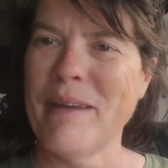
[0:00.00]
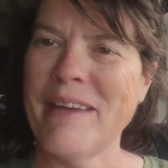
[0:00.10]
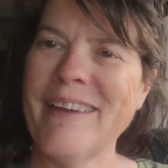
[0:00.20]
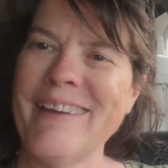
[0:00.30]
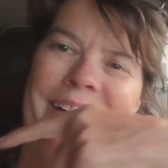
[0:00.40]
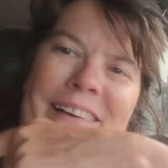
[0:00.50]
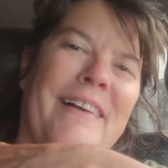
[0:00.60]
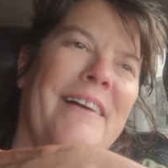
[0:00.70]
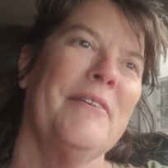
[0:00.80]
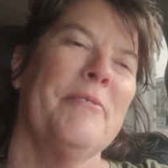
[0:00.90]
the bay,
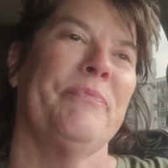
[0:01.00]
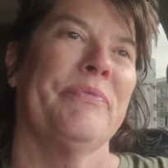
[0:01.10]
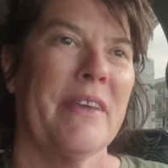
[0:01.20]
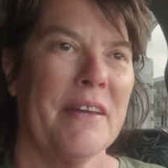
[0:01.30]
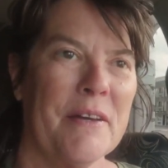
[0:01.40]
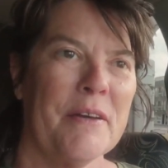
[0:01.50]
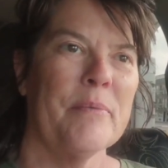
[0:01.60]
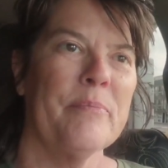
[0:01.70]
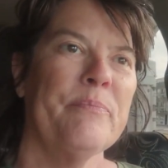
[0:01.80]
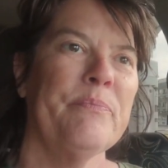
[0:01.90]

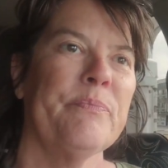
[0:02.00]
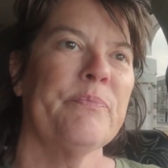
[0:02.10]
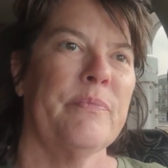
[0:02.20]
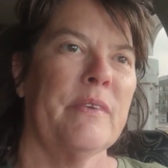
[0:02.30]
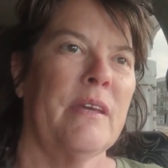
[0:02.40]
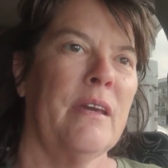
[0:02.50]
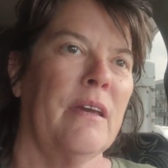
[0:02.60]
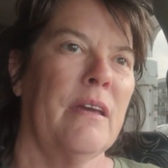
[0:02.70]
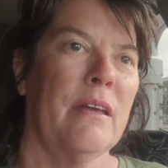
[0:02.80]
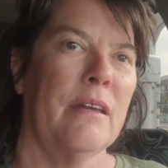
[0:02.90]
um,
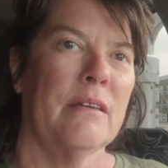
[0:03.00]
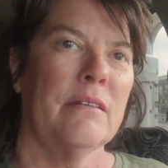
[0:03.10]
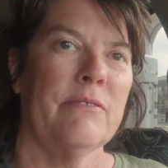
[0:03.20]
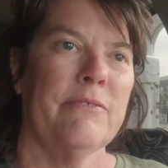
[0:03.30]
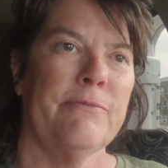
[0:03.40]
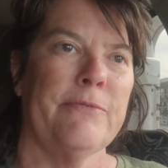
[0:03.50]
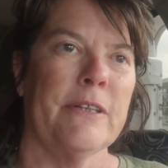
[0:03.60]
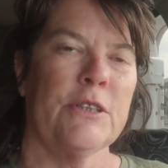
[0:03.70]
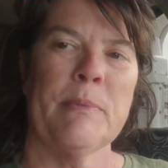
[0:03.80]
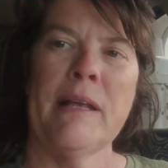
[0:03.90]
and
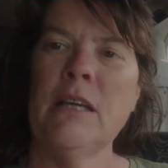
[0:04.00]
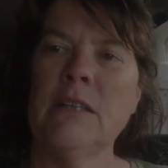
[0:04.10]
finish my